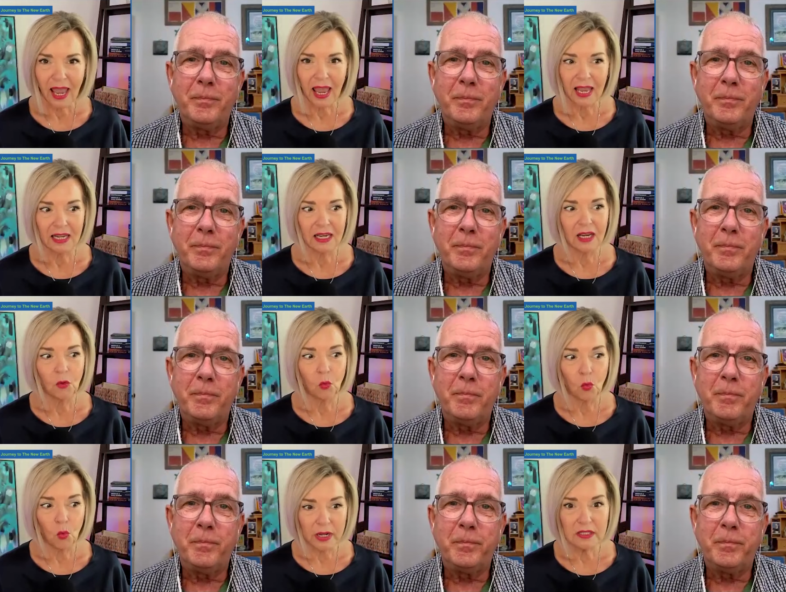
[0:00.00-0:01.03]
Speaker 1: And
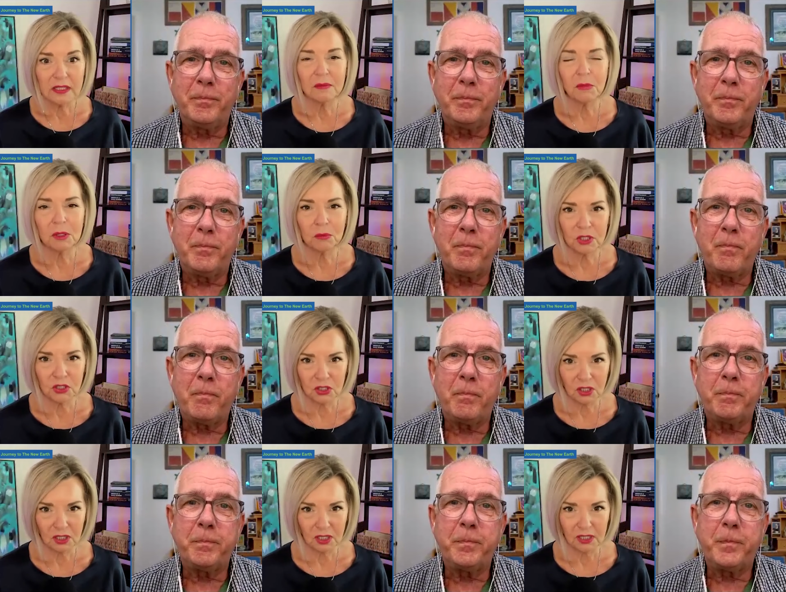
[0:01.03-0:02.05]
once the memories
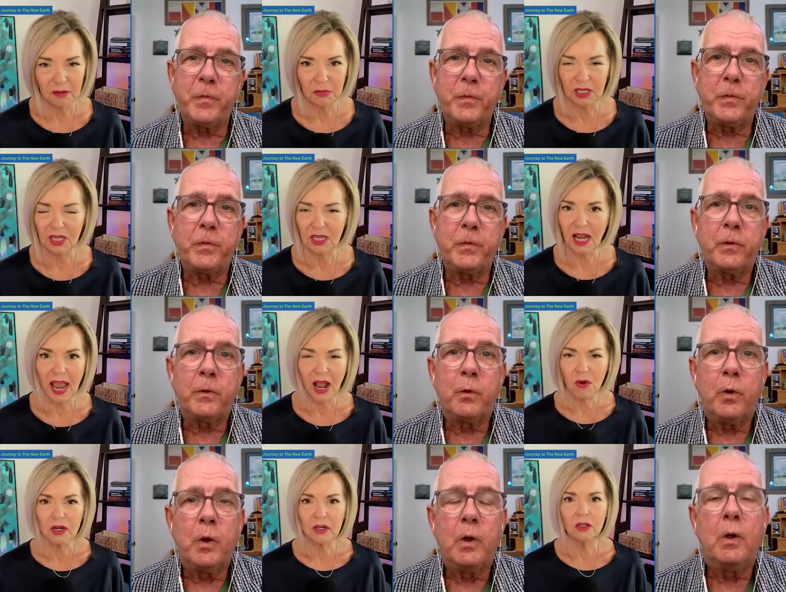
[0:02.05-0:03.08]
started coming in,
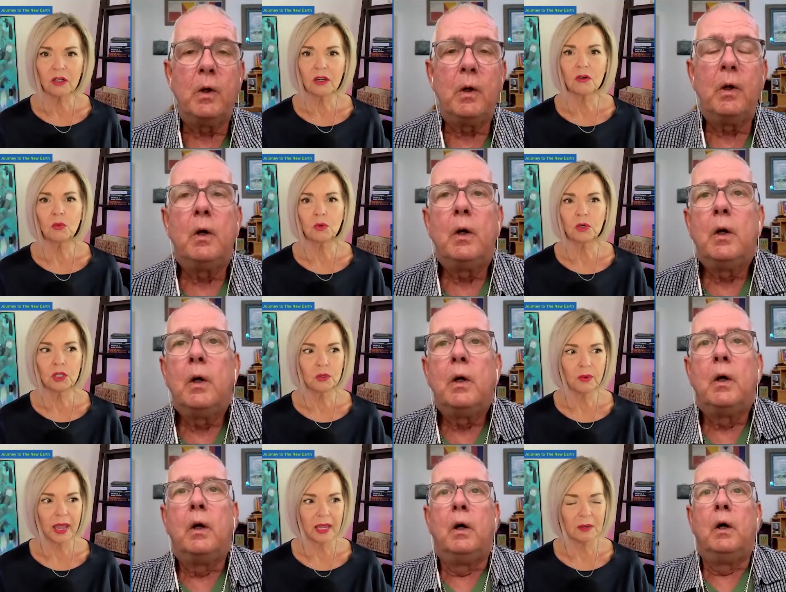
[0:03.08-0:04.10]
how on earth were
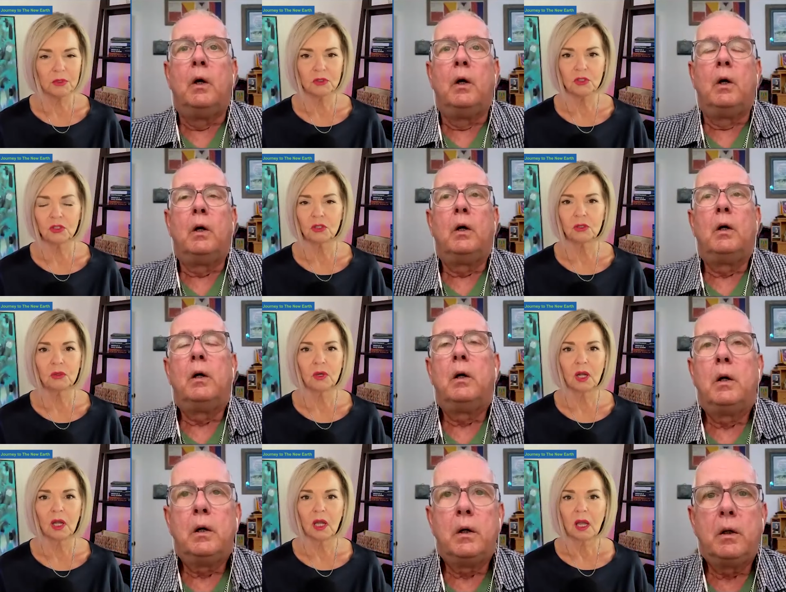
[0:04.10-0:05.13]
you able
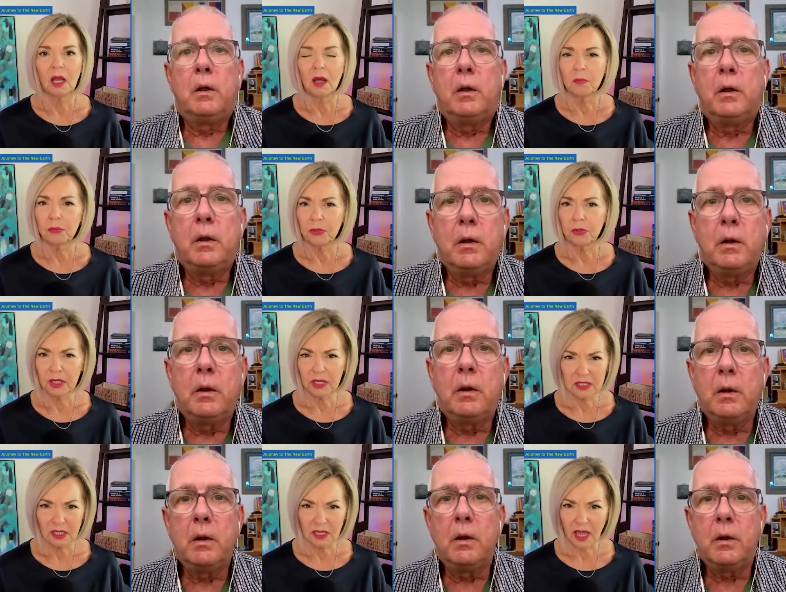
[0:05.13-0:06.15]
to put
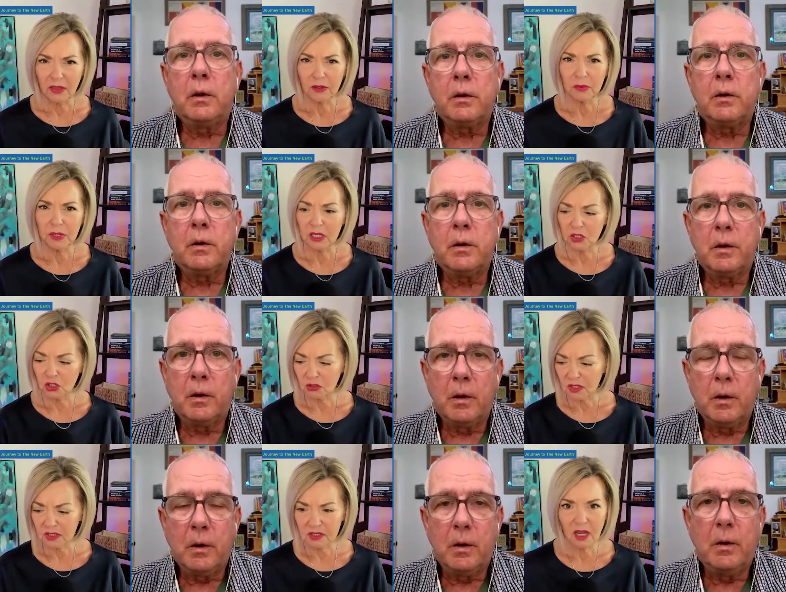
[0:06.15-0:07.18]
it together? Because you
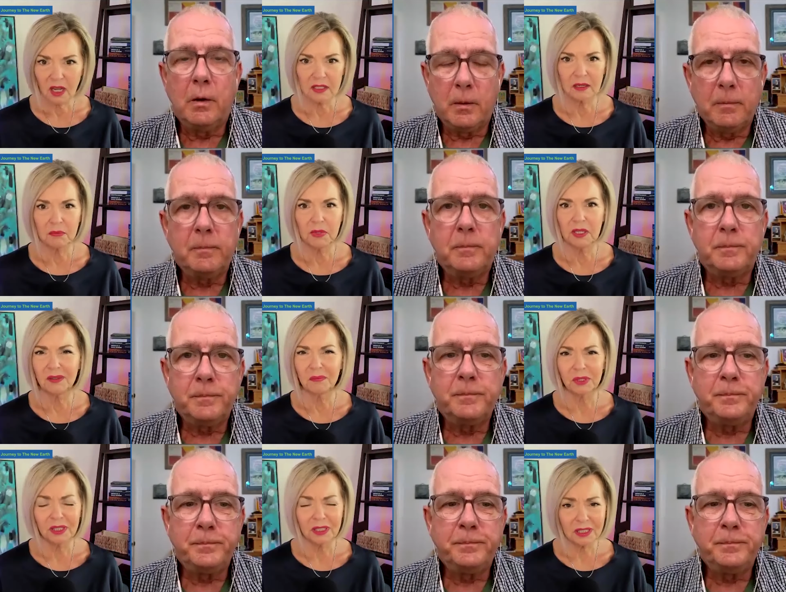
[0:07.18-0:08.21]
just saw something
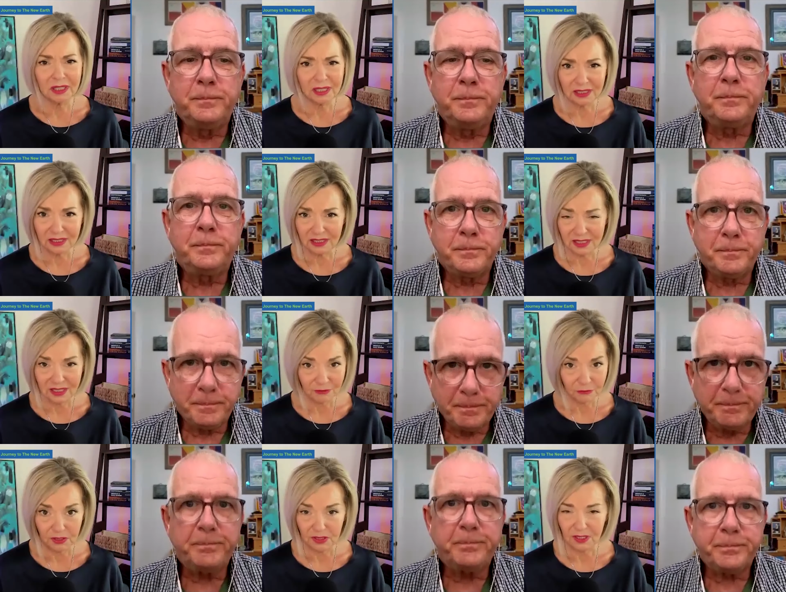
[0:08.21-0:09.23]
completely
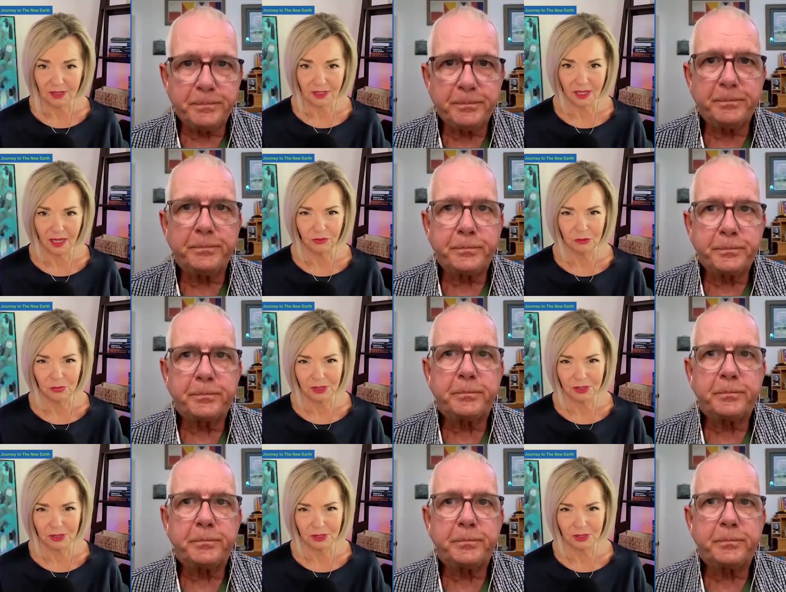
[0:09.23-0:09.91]
different than the life you'd